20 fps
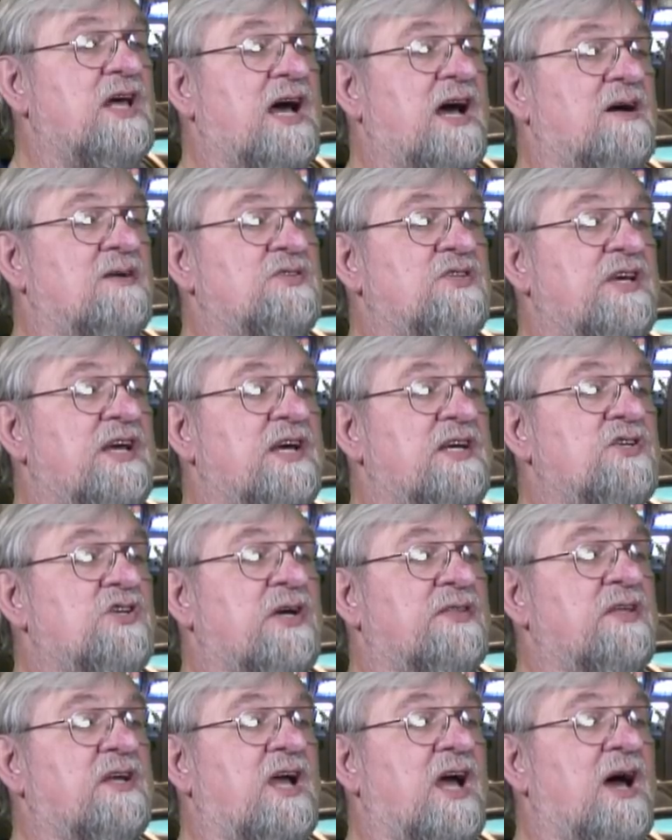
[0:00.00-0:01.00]
the house edge
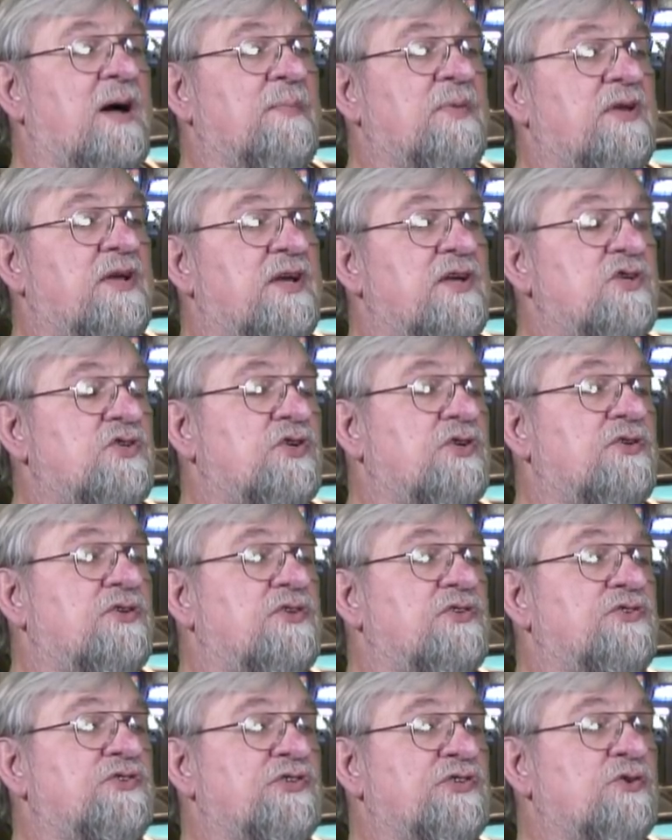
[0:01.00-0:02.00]
on the combination
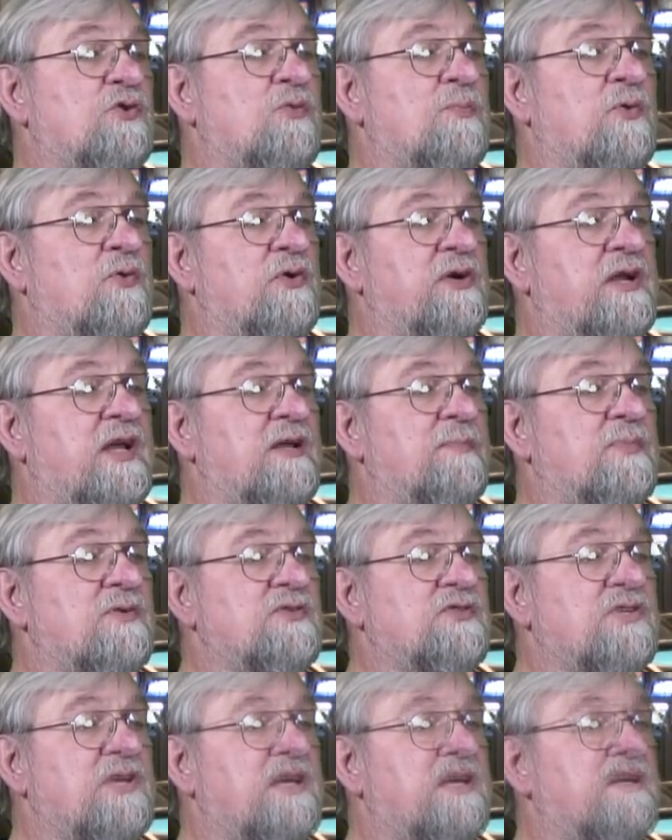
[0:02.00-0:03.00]
to
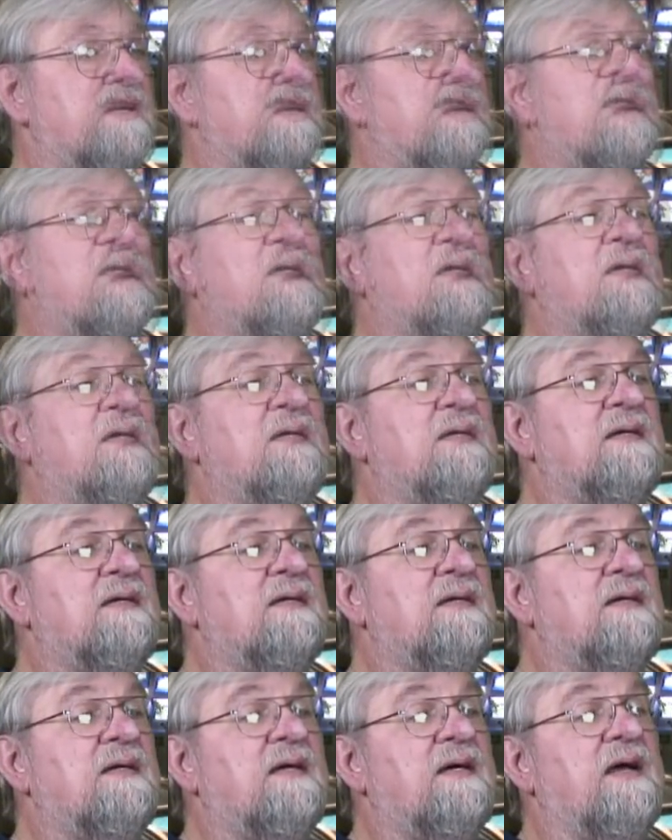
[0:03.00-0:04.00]
0.8%.
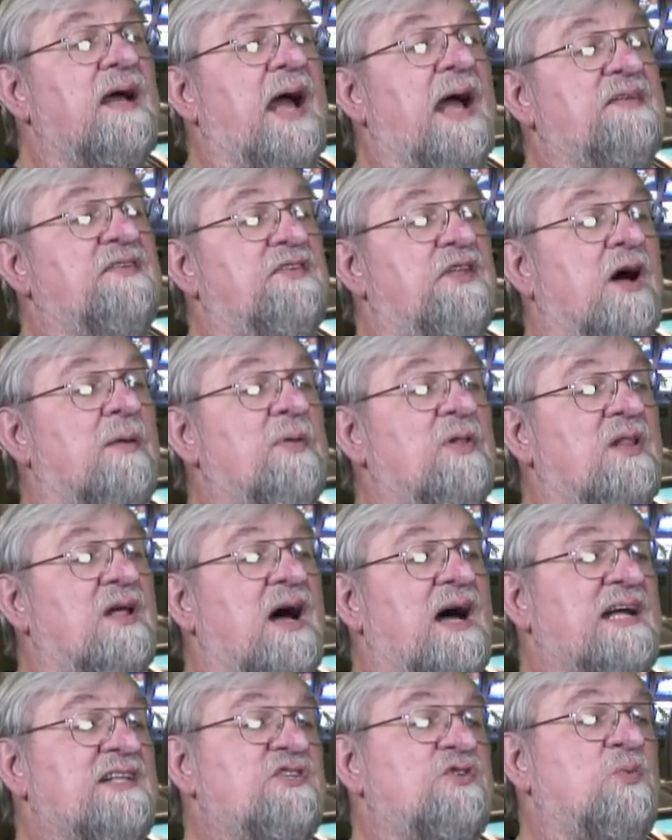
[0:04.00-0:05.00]
At double
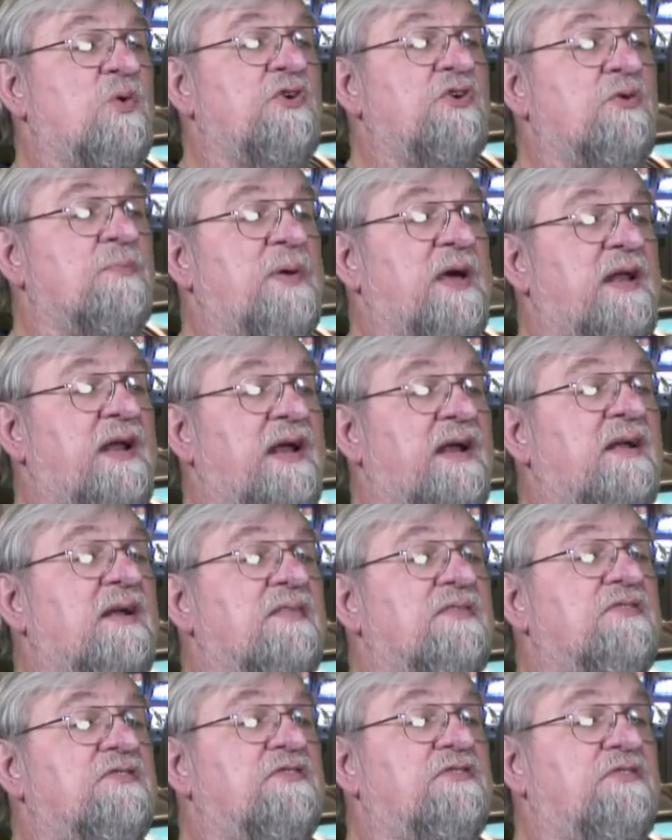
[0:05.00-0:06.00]
odds, where you're betting
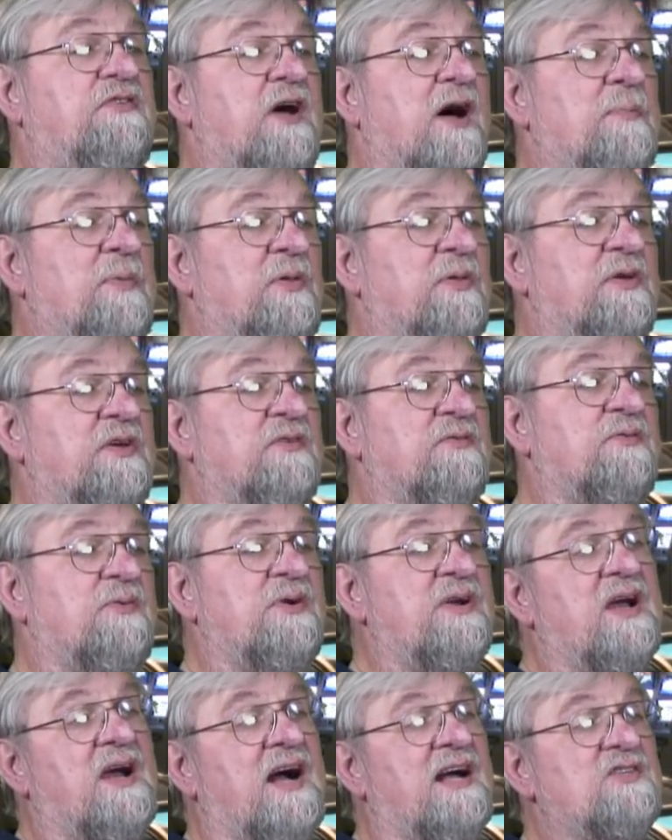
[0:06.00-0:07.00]
double in
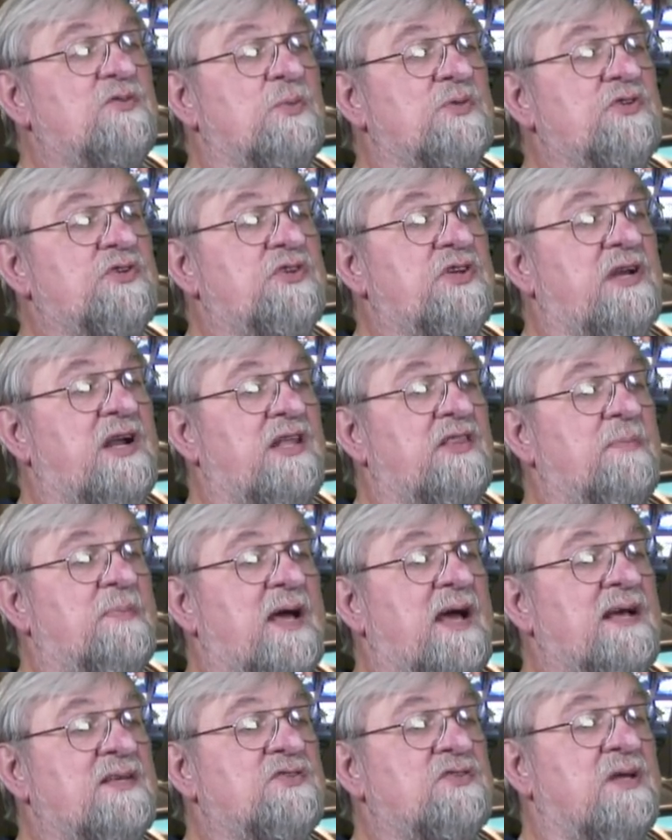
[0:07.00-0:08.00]
free odds what you did on the
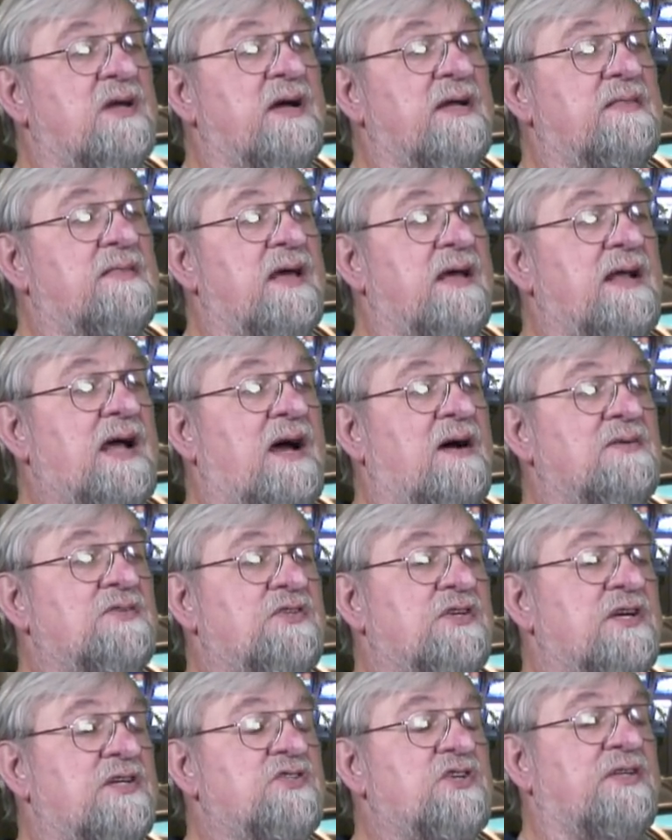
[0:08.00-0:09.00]
pass line, that
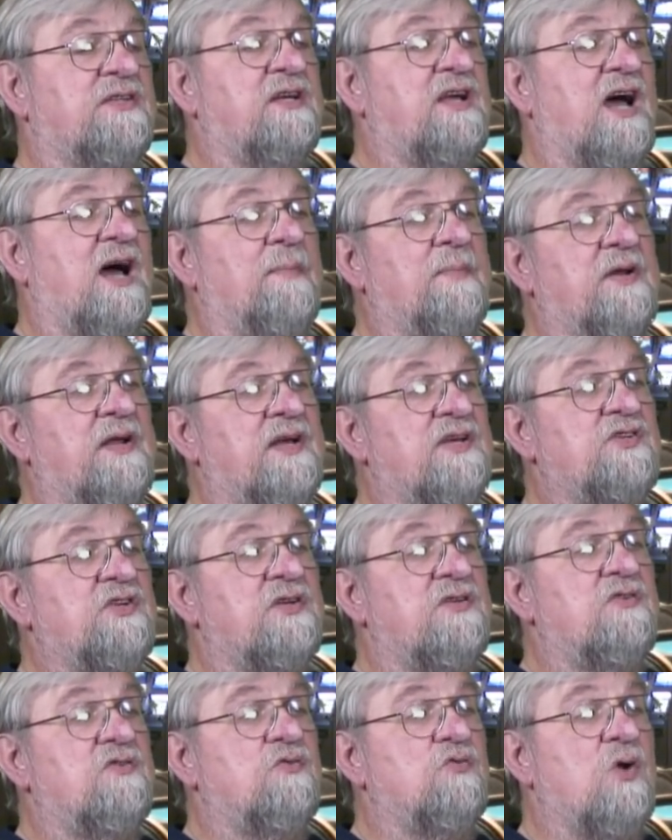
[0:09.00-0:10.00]
house edge on the
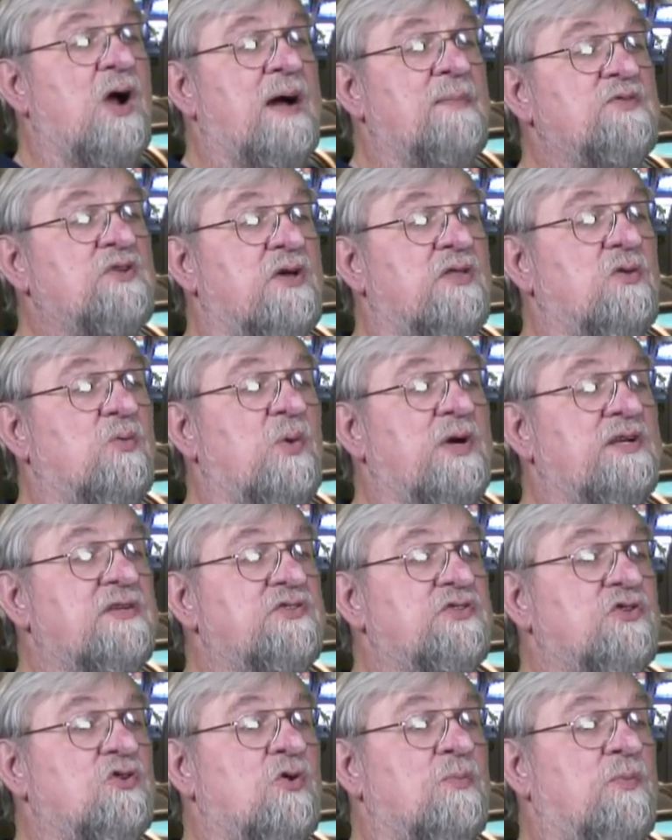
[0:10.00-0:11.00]
combination drops all the way to
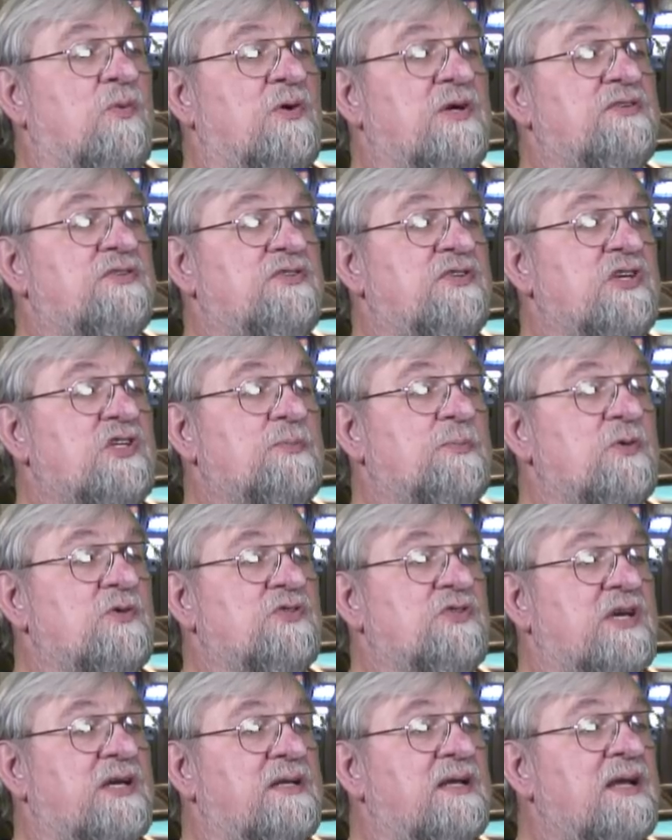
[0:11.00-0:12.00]

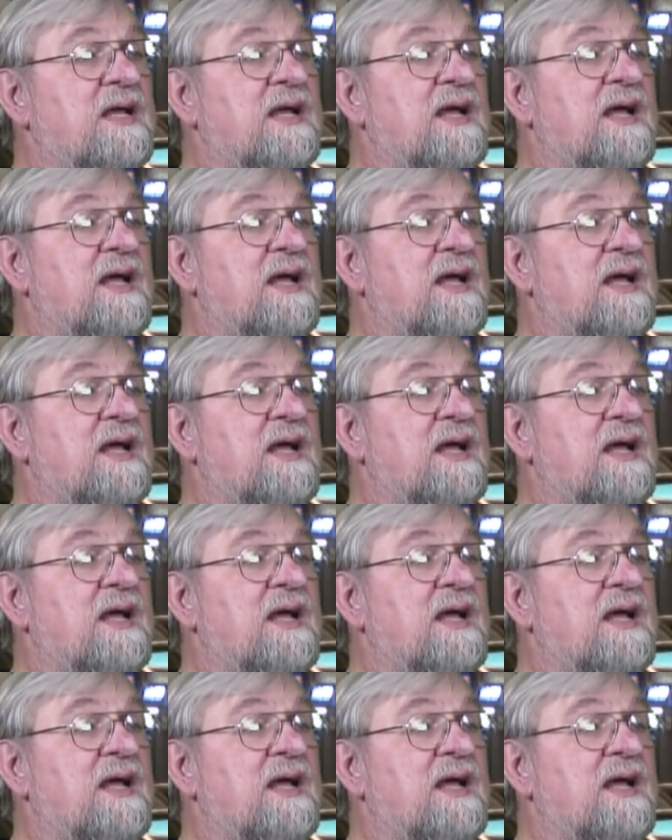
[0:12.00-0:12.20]
0.6%